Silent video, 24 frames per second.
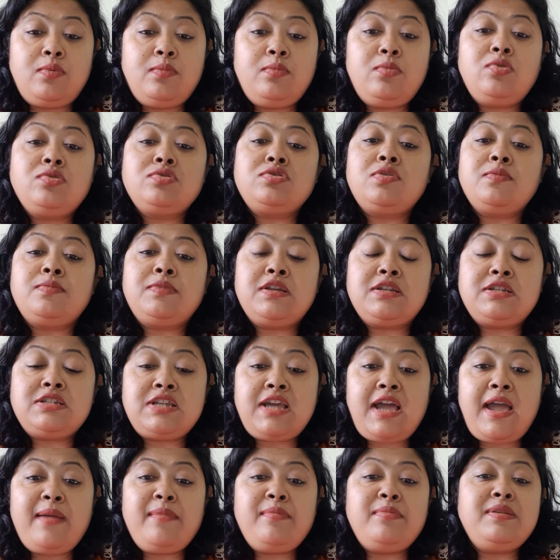Most of the
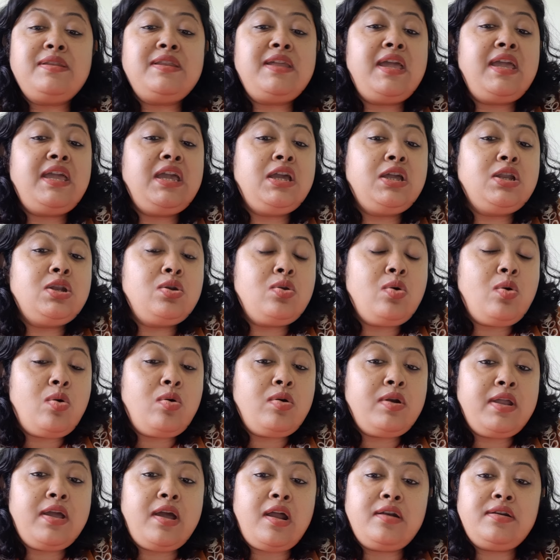time they
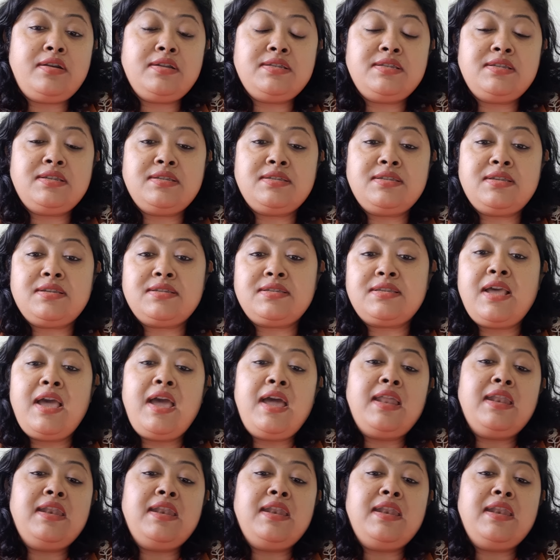ignore their diseases,